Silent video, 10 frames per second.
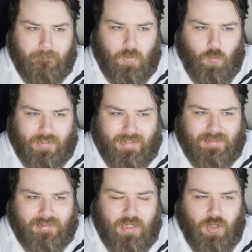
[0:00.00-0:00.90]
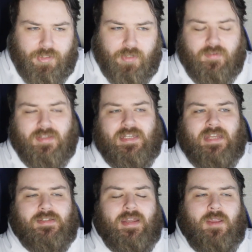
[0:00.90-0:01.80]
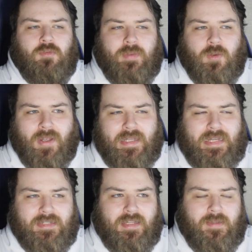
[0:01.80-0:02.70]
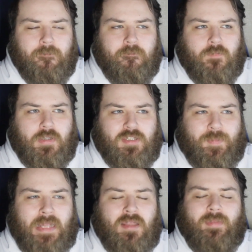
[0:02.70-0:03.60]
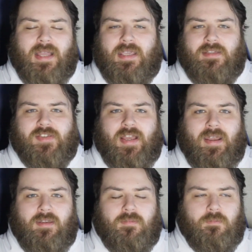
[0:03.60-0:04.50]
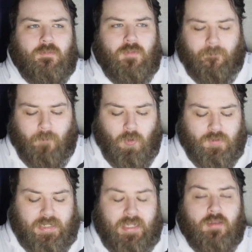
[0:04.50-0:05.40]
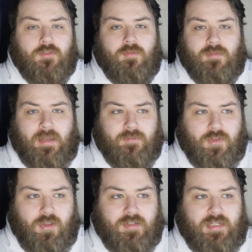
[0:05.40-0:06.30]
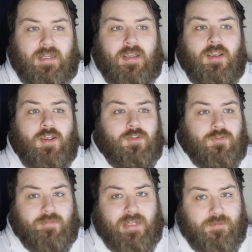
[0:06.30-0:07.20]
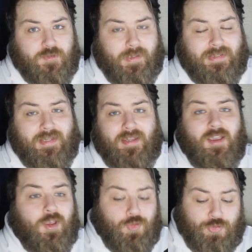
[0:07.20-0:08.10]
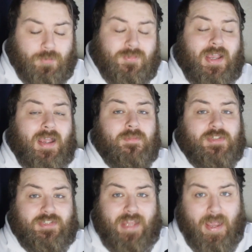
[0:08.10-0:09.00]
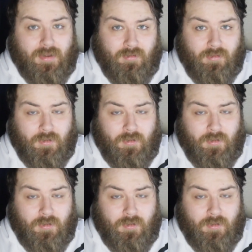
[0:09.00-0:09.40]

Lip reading: We did see early on in the season, it would be quite easy to pin them back inside the 40, sometimes 30, sometimes 20, sometimes 10